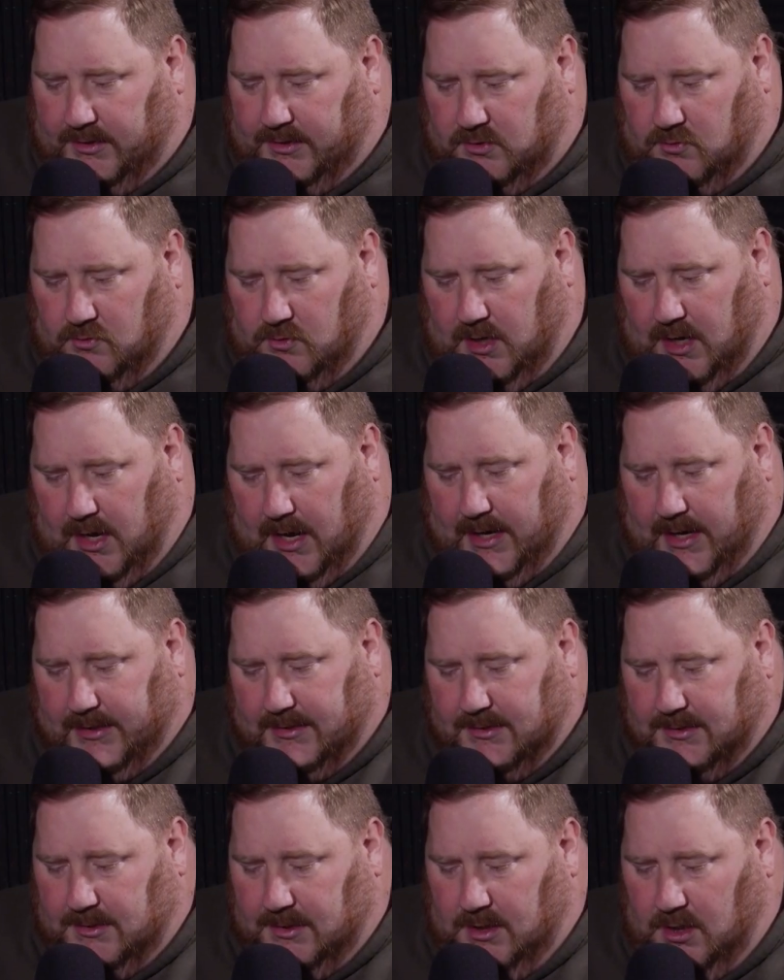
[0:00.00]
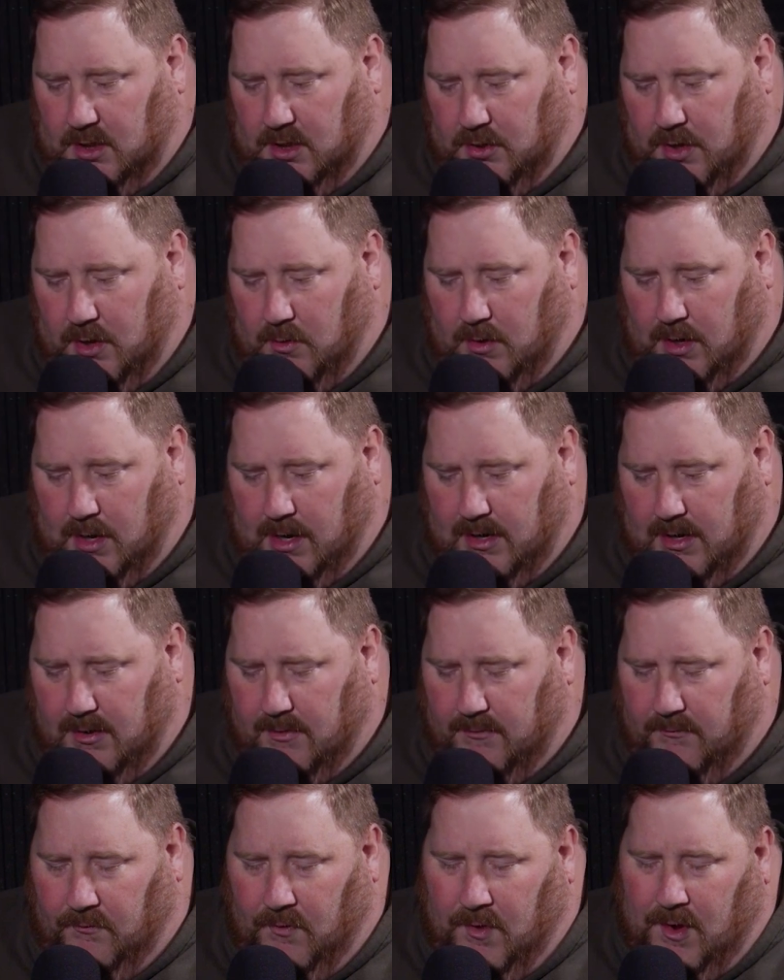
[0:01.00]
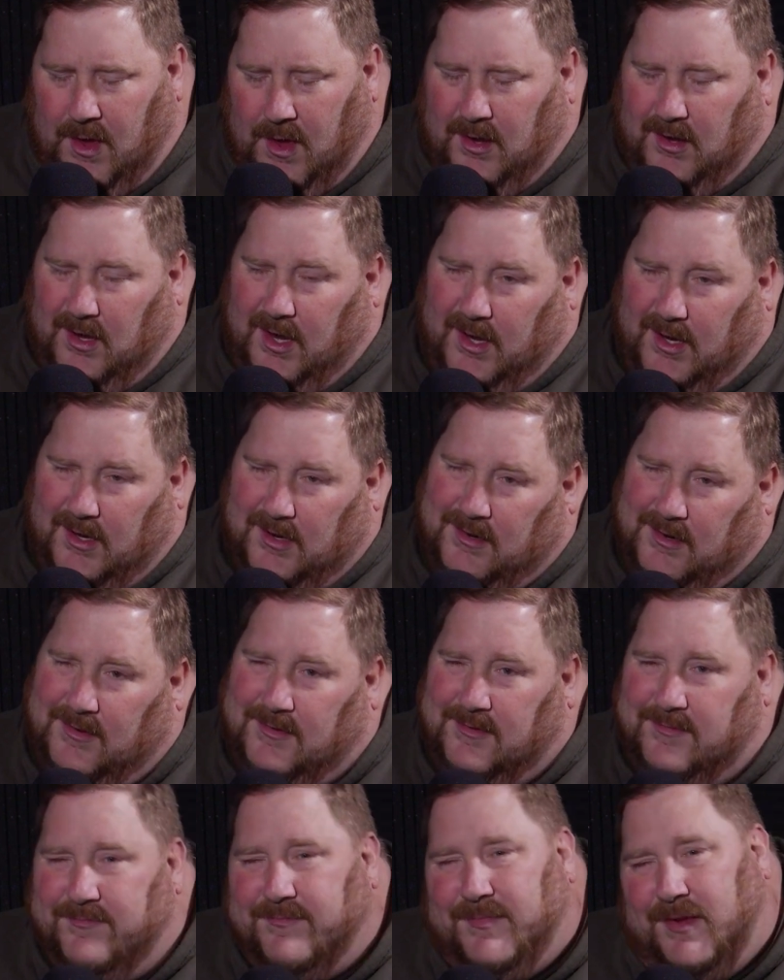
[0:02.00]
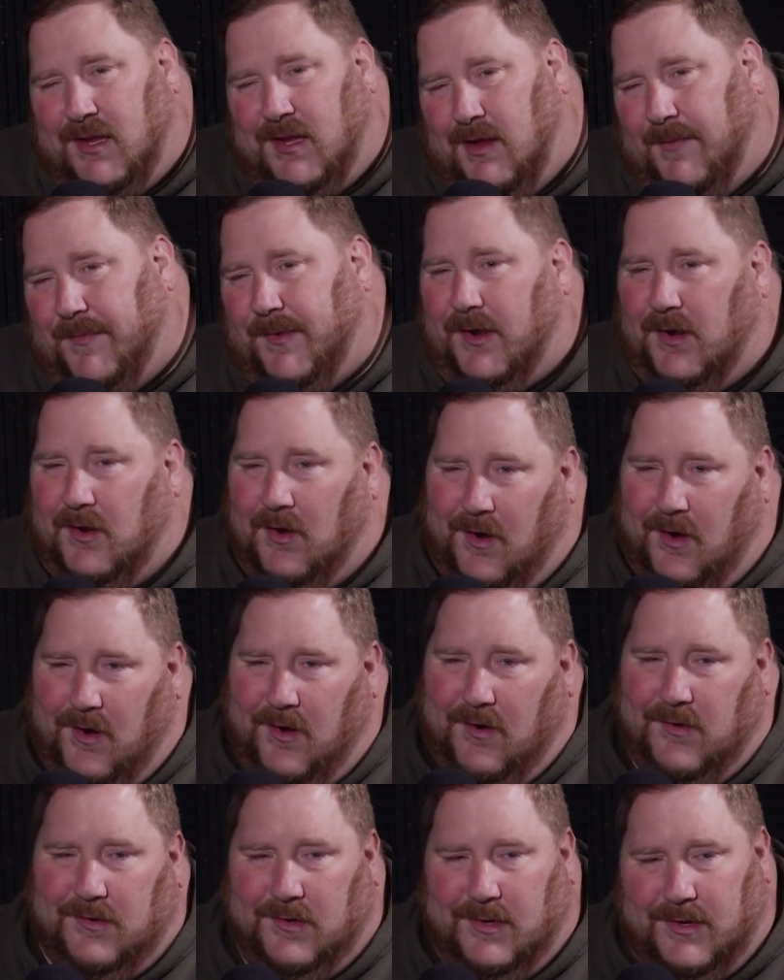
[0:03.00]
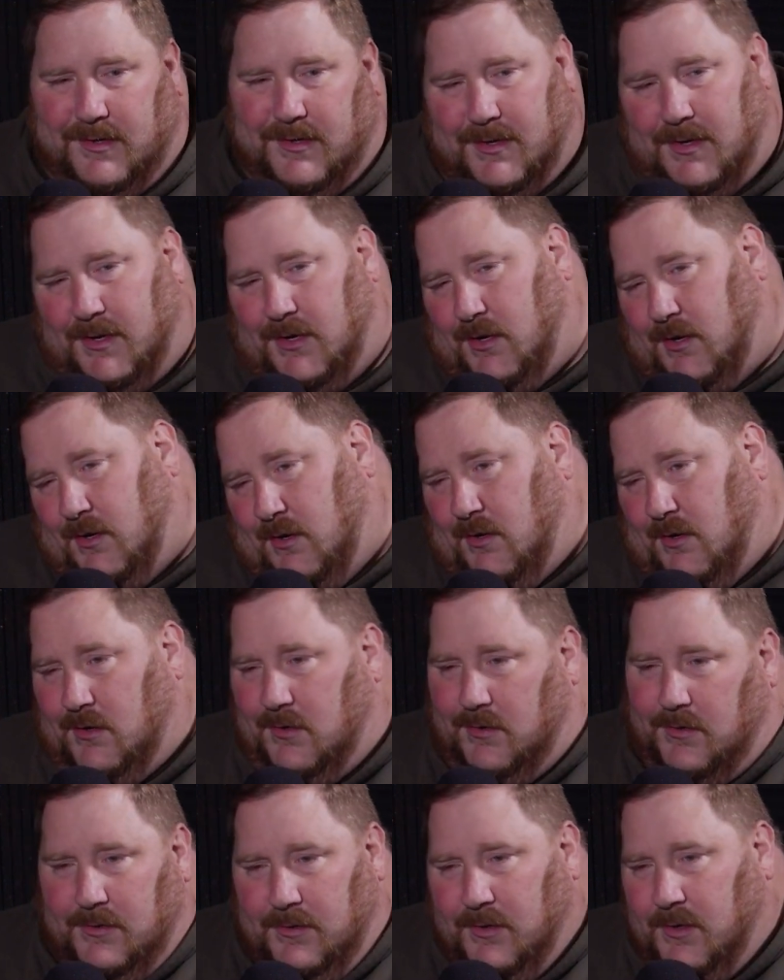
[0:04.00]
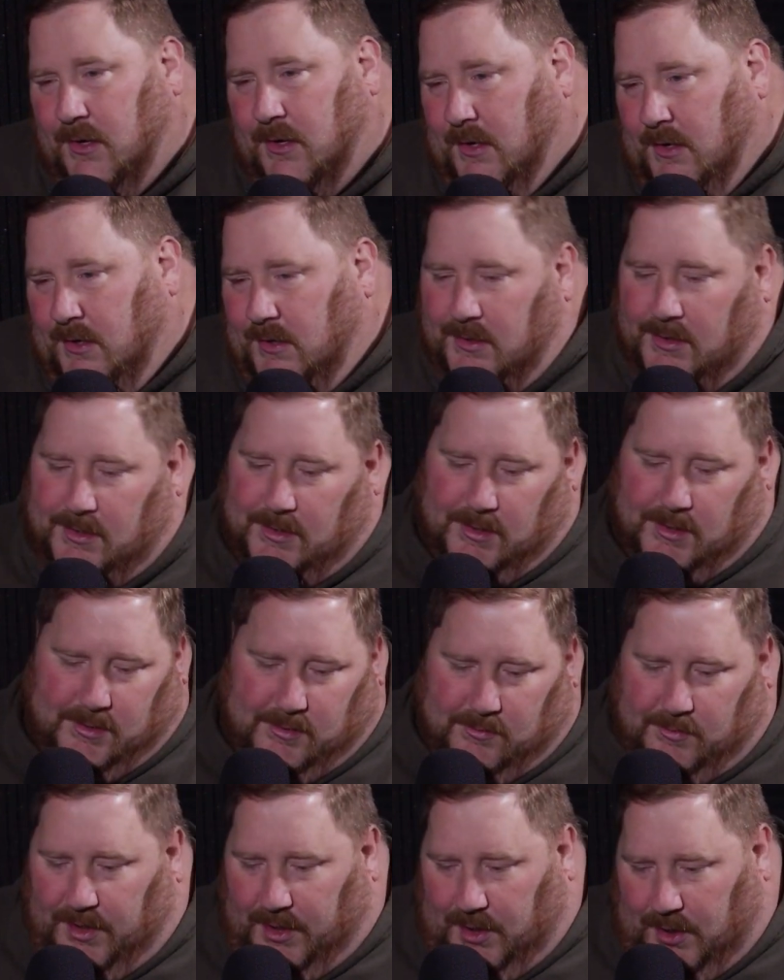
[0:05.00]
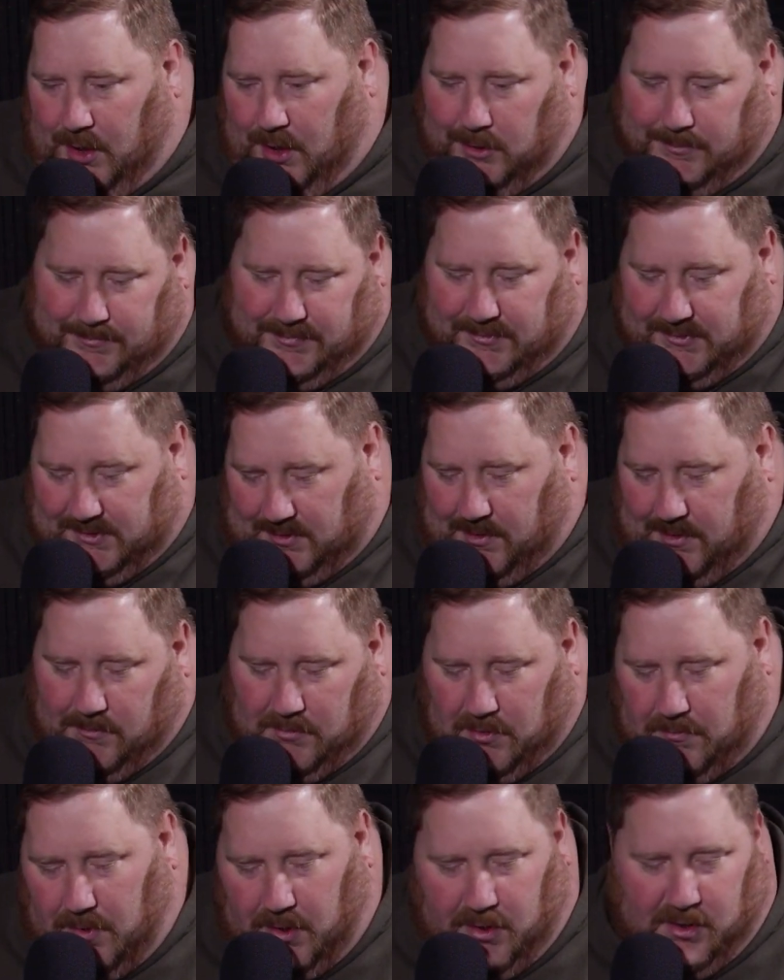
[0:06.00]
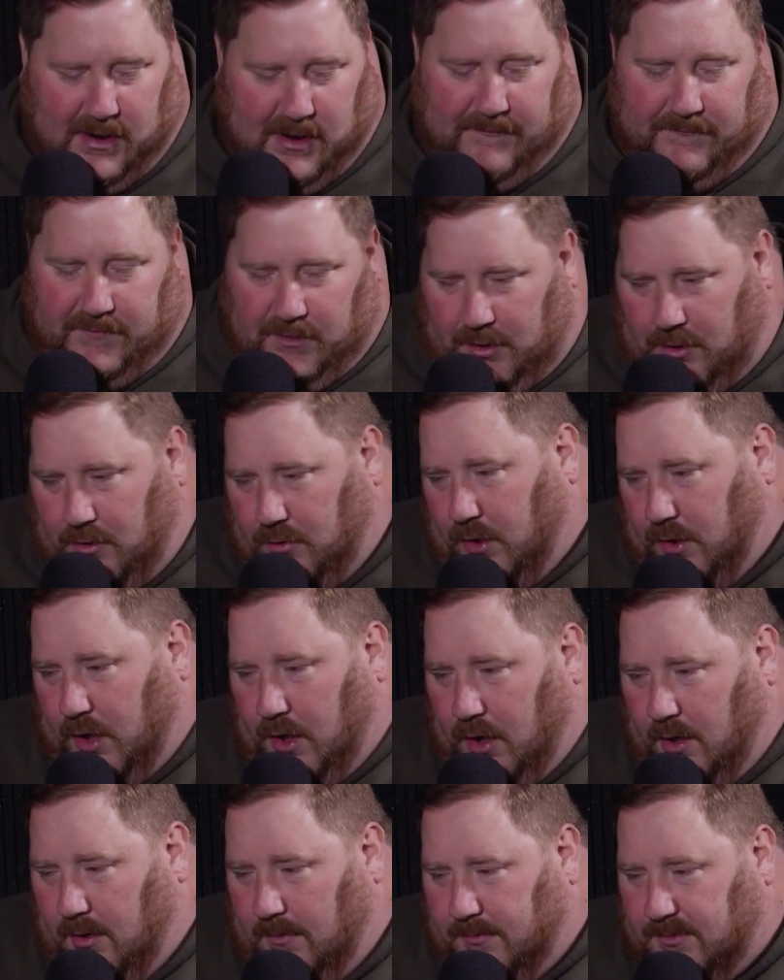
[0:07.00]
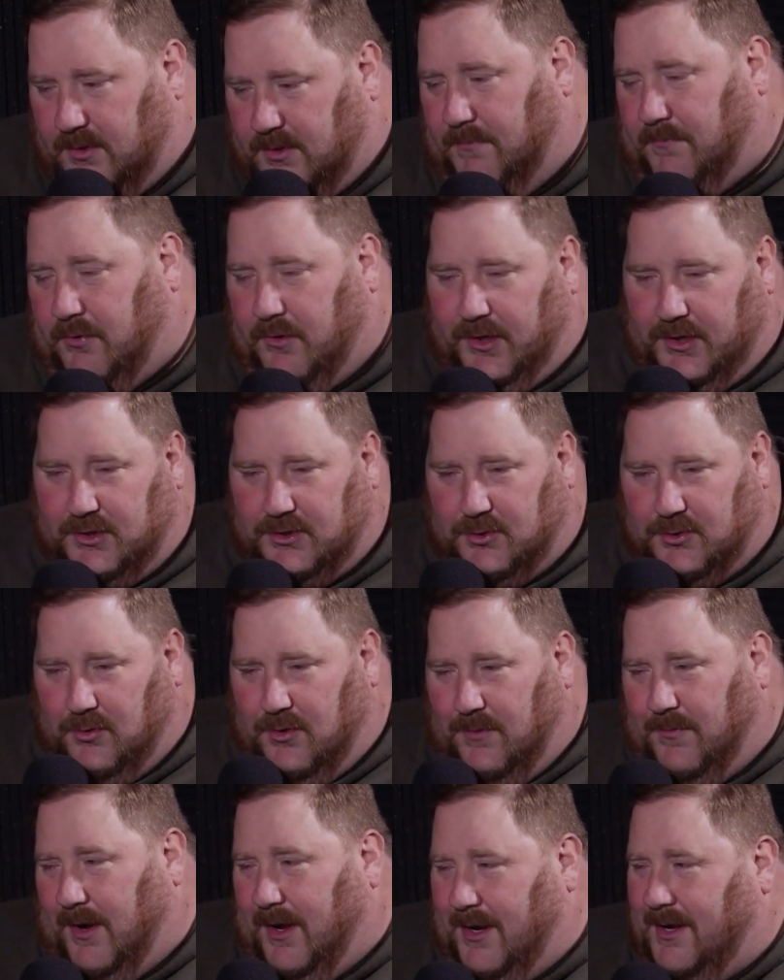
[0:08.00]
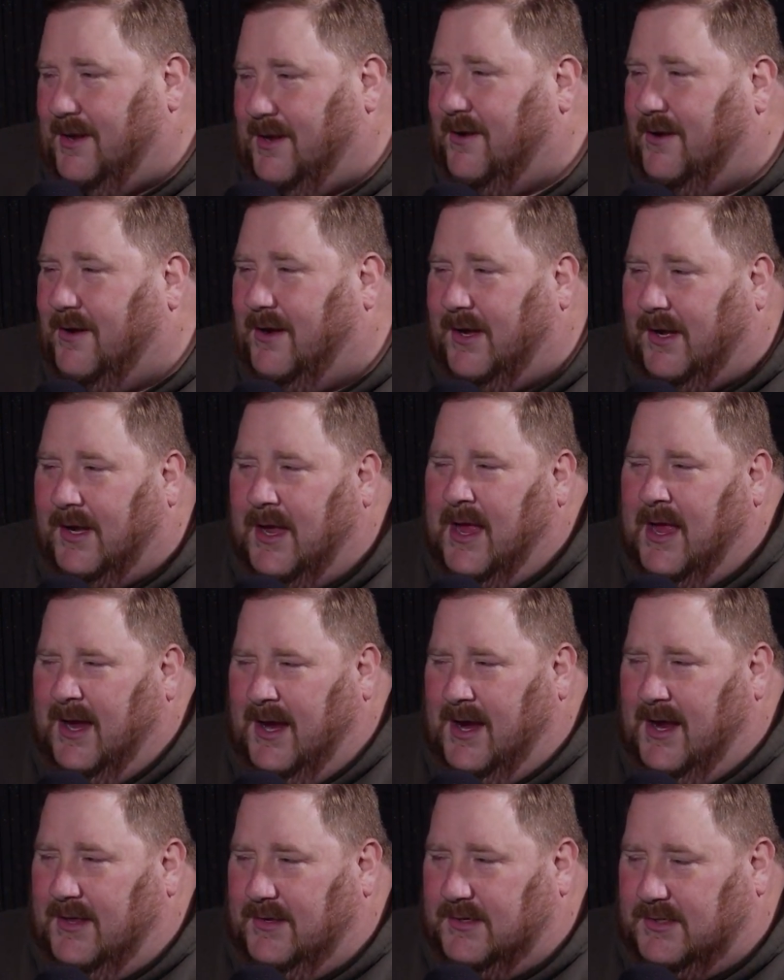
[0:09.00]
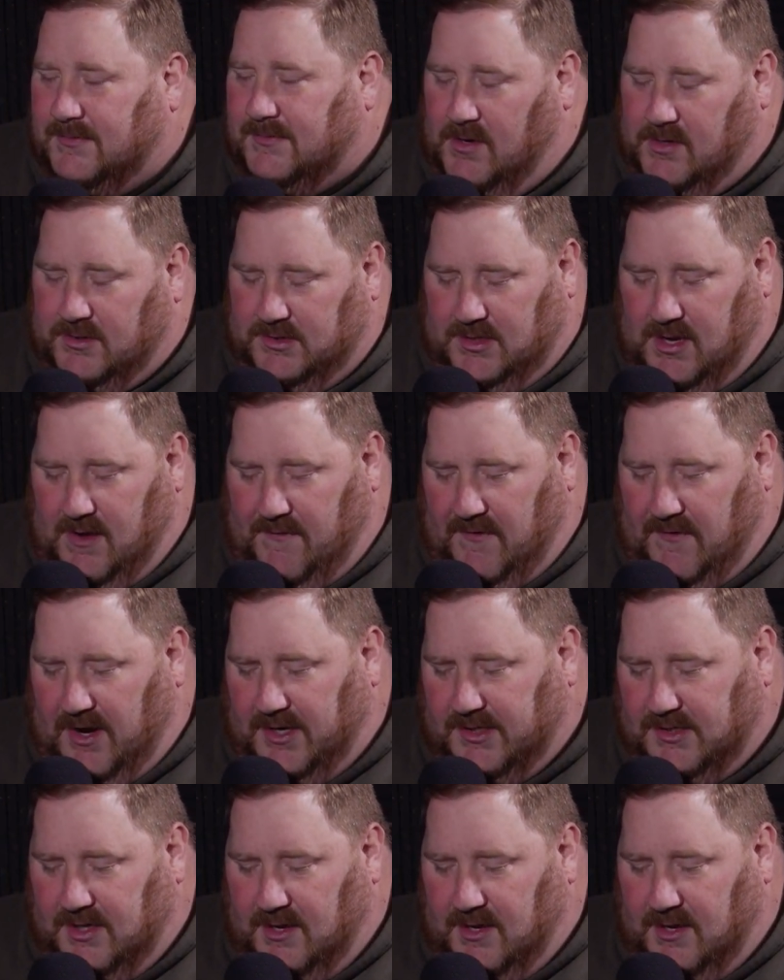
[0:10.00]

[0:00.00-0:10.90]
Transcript: school guys, they were kind of like hemming and hawing, like, oh, we could help somebody be better at video games or bring joy by, like kind of the small stuff. And I